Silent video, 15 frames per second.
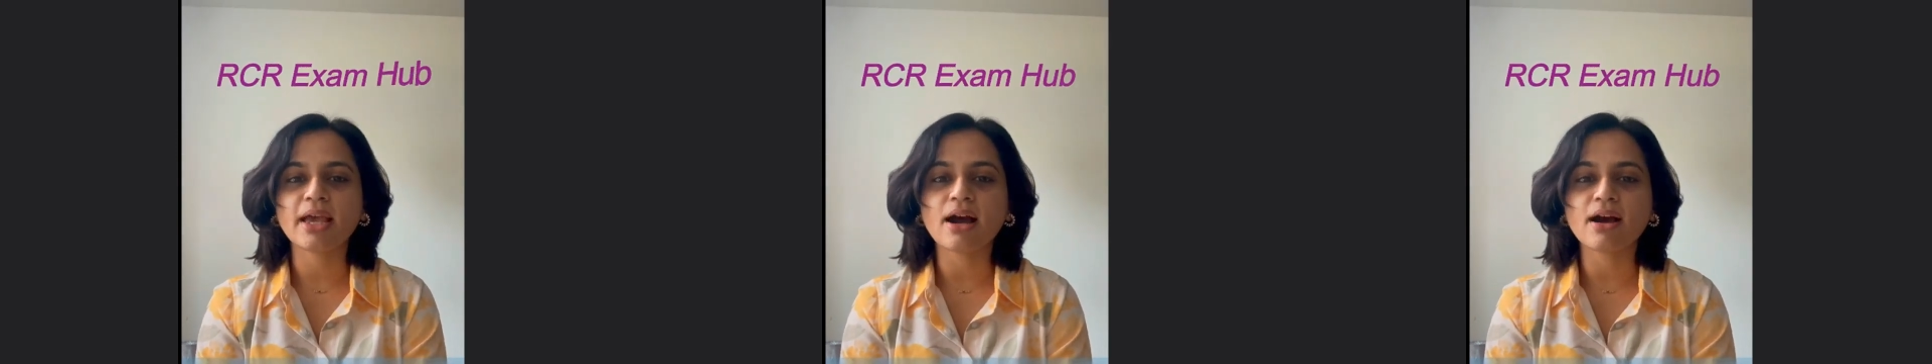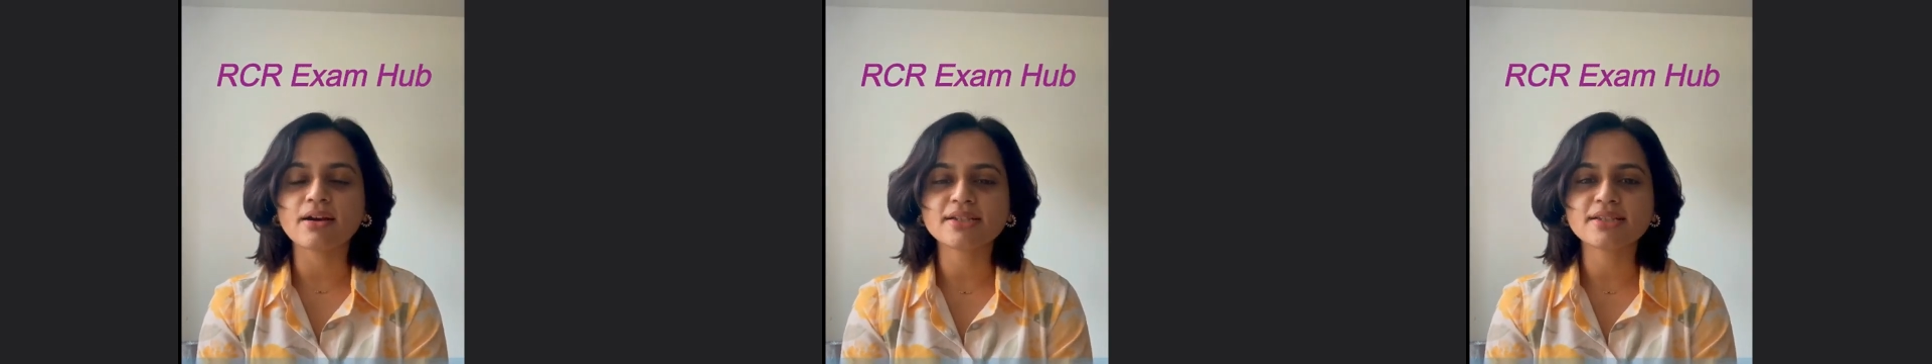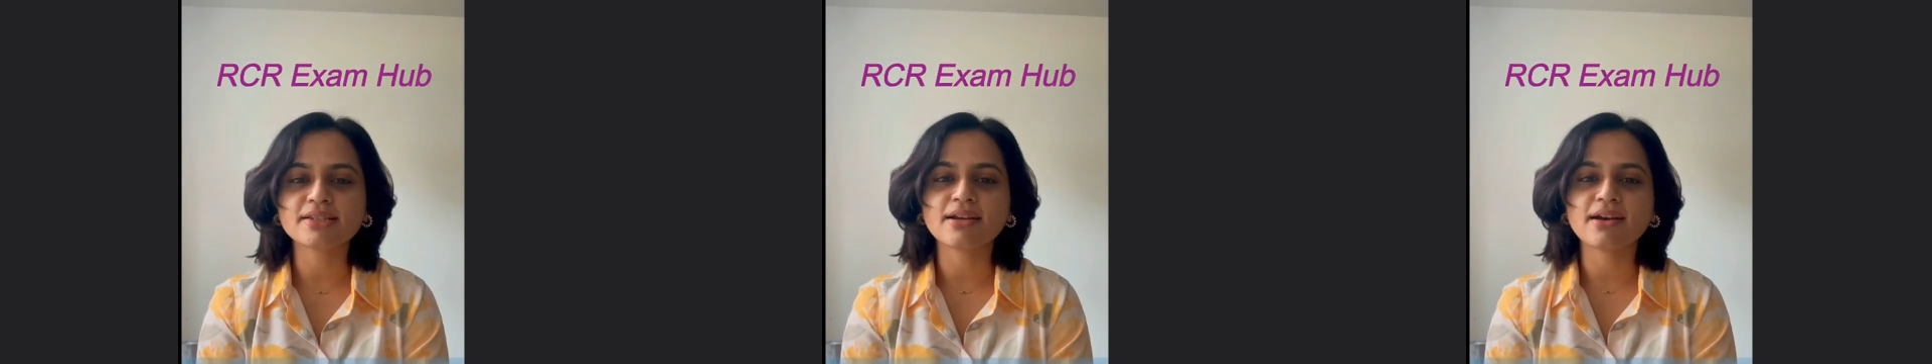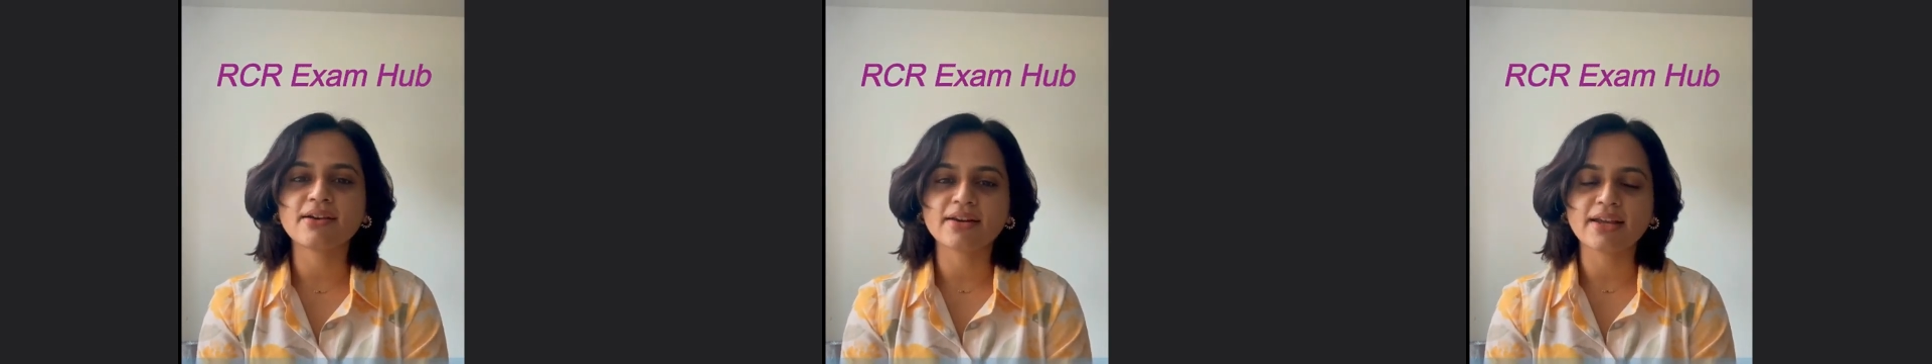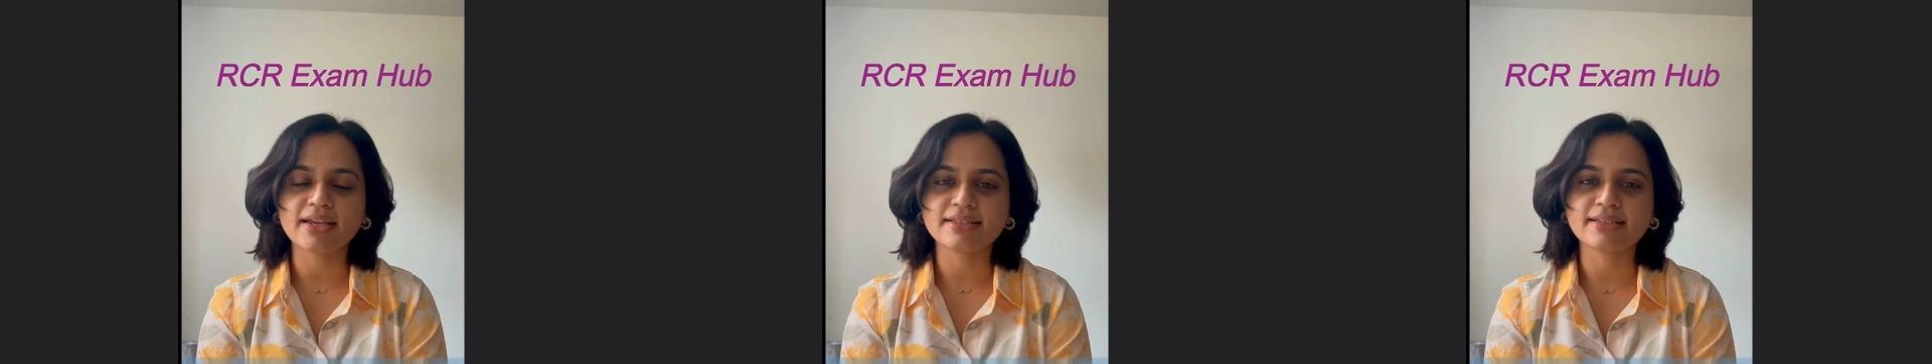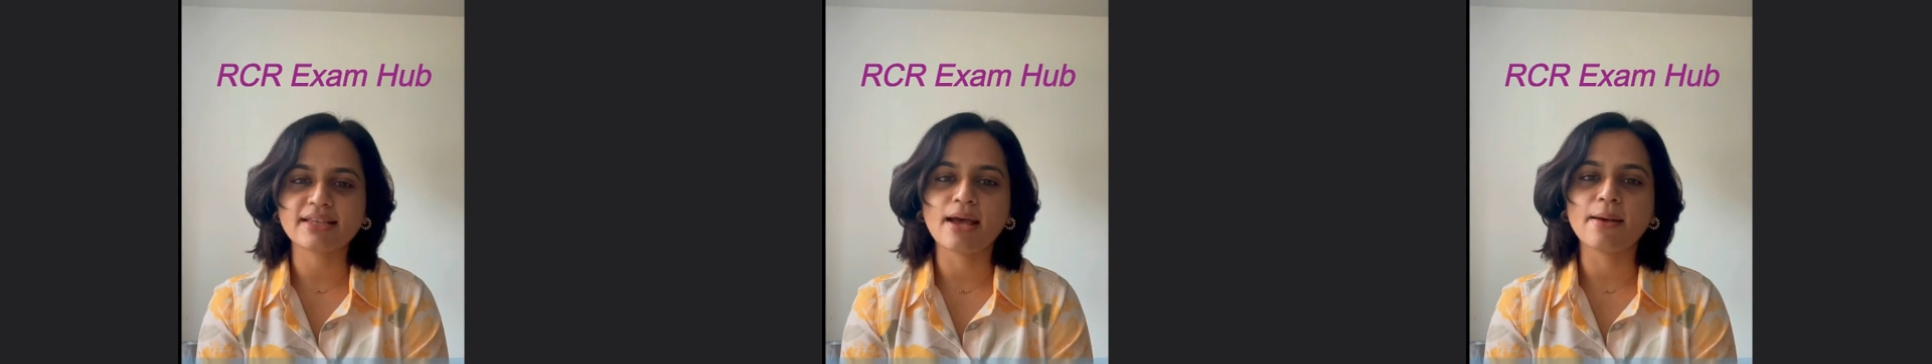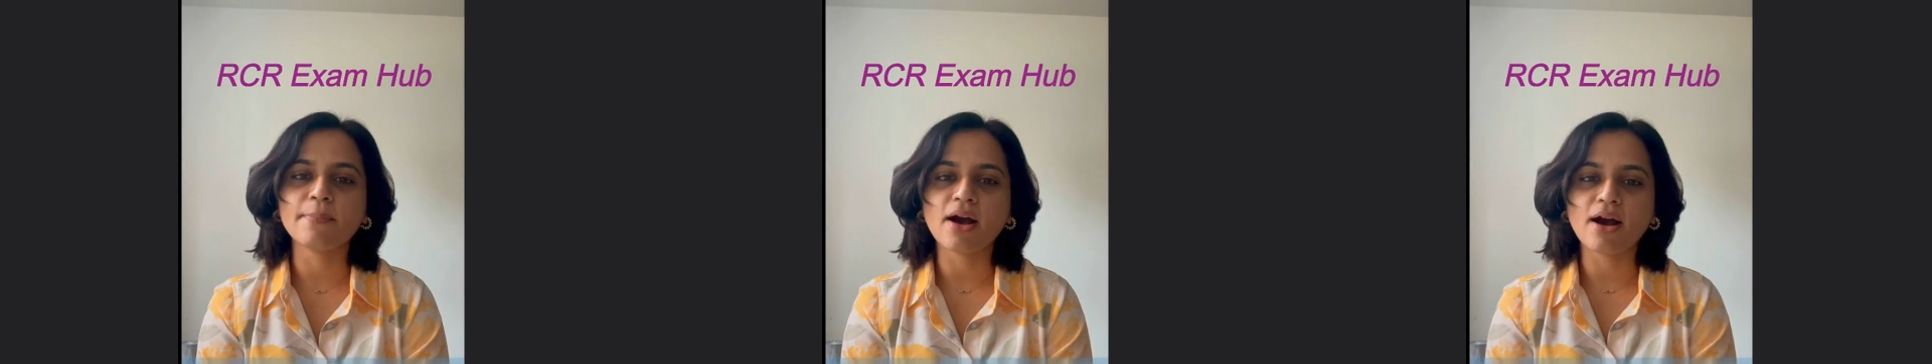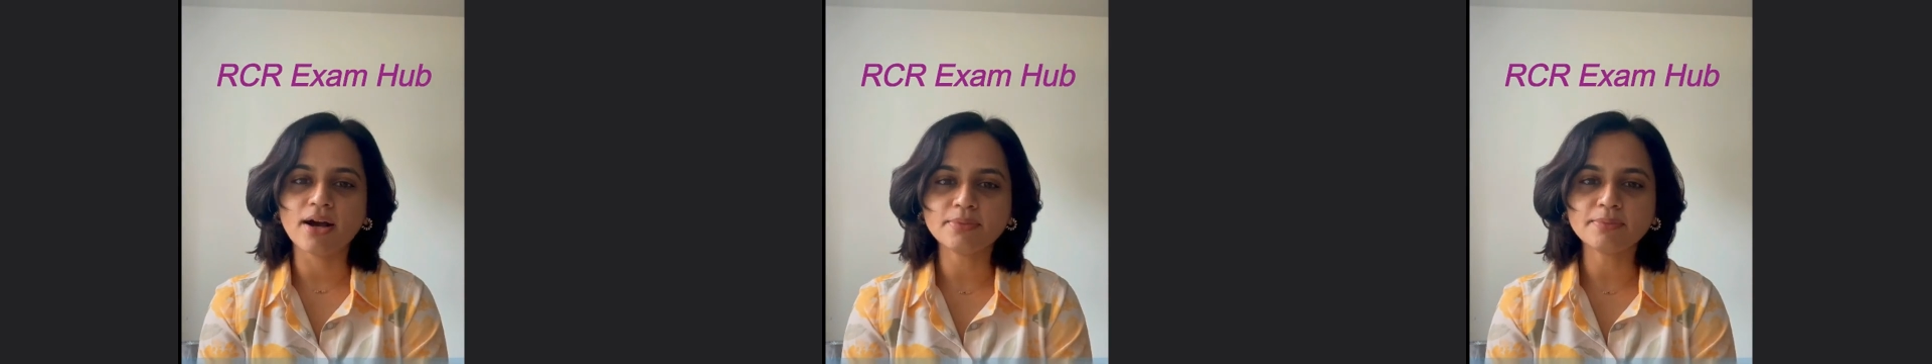RCR exam
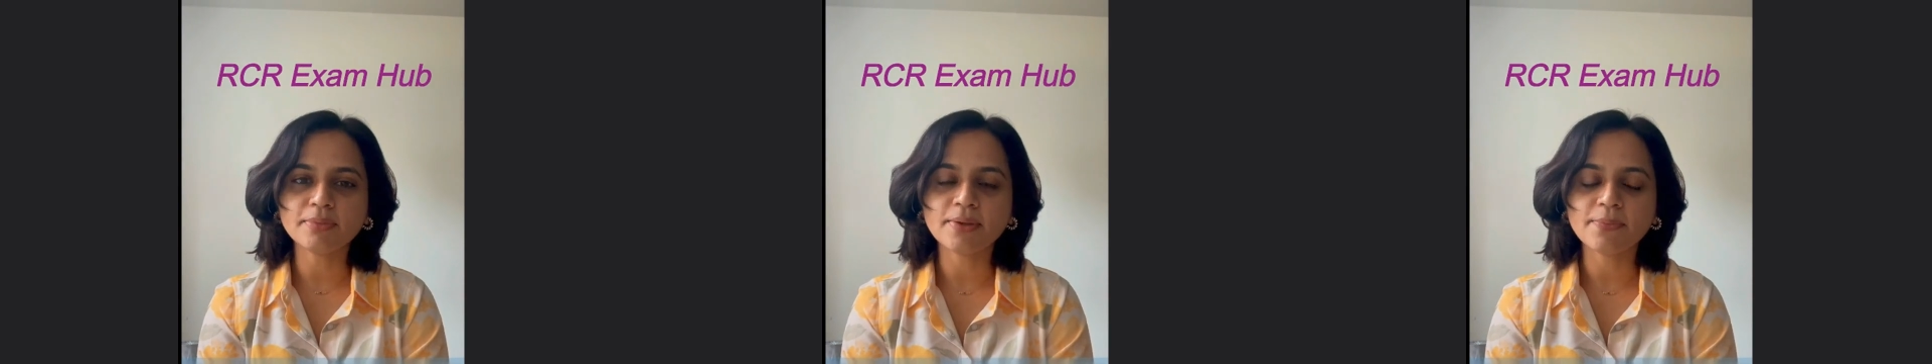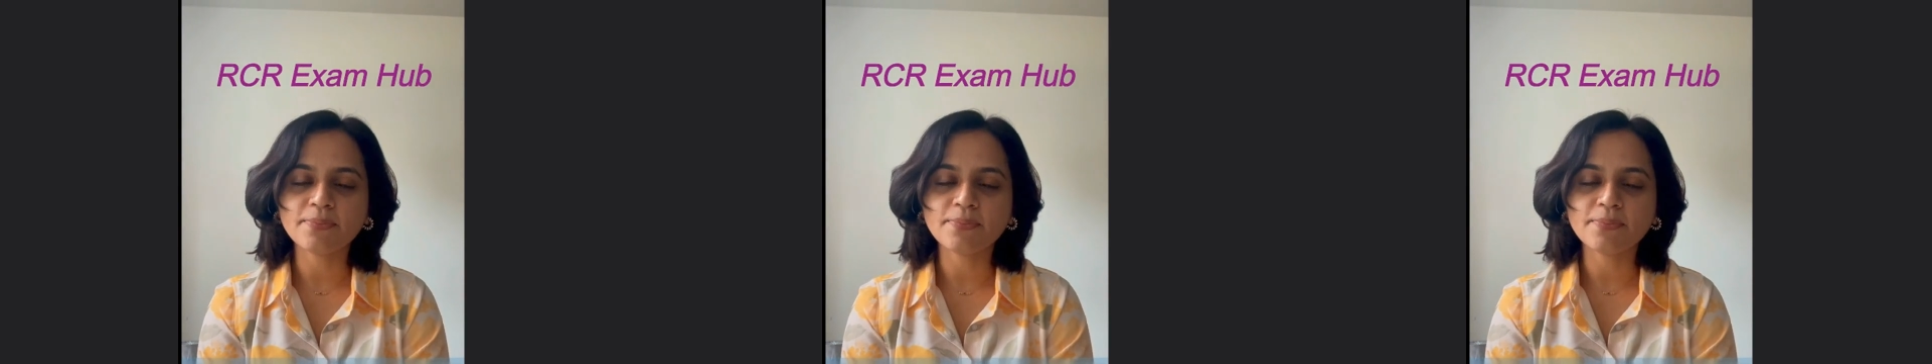hub.